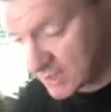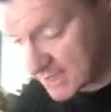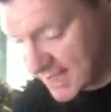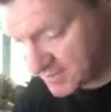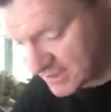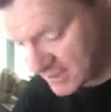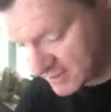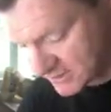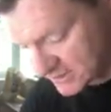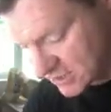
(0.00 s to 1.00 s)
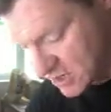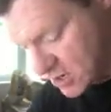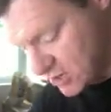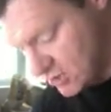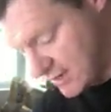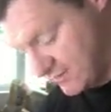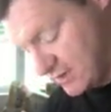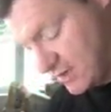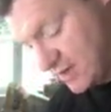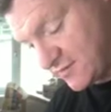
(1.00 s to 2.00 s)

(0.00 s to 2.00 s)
will happen here is you'll have a lot of